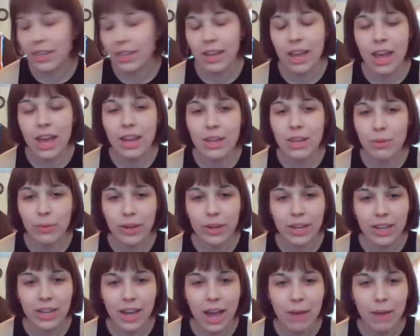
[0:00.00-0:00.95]

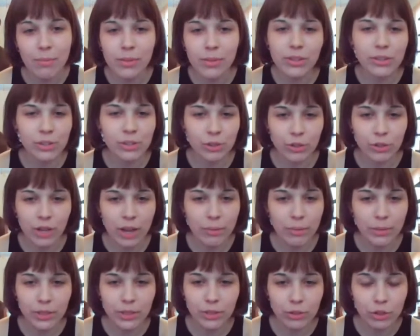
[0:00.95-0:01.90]
anyway, I'm
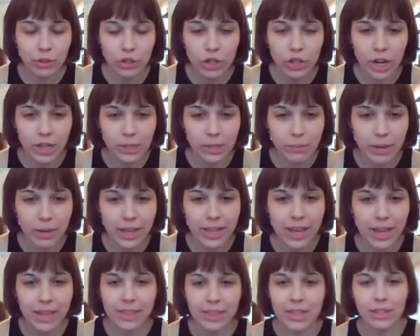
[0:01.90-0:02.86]
a little shocked by
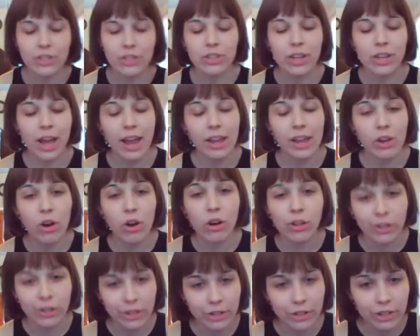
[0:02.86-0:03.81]
that I
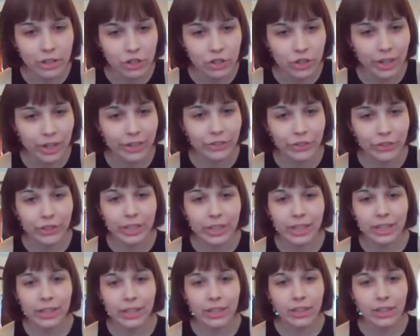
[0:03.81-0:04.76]
called her and she
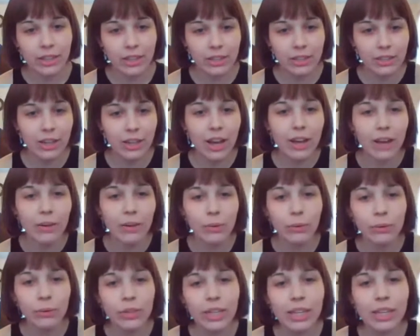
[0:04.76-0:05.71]
actually not
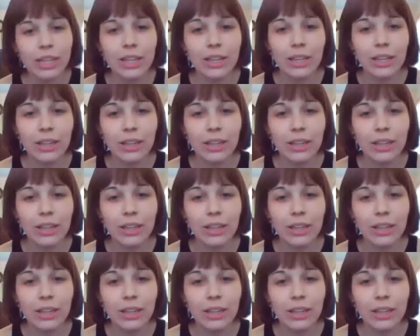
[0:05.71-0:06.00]
only